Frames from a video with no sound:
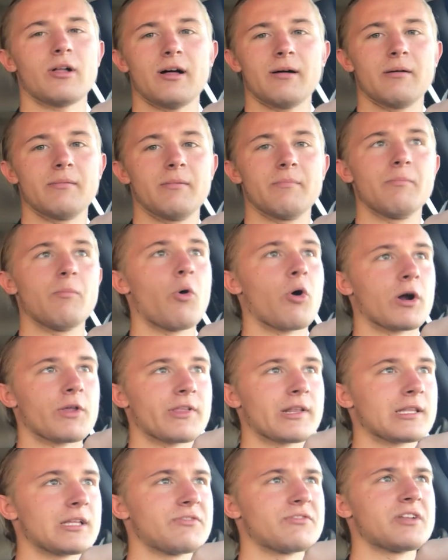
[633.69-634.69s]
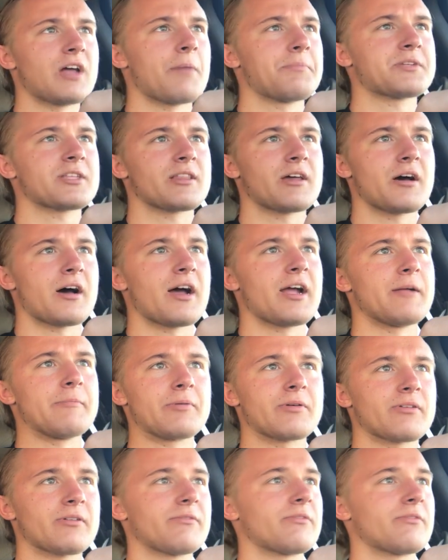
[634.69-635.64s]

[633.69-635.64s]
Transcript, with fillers: I'm more than lived up to the hype.